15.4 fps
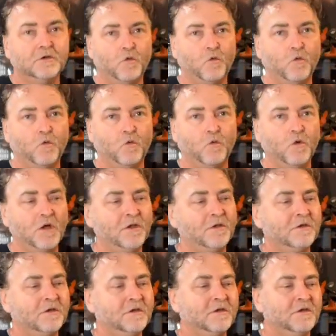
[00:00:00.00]
1
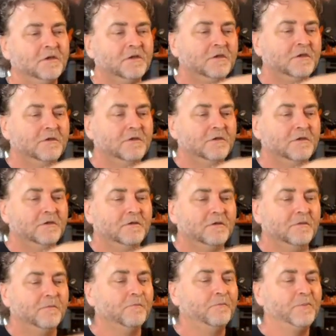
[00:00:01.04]

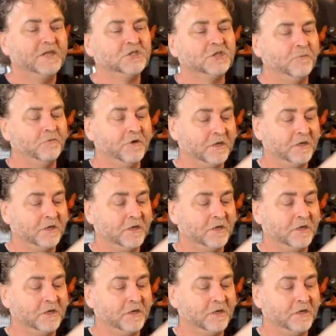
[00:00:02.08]
big top wing.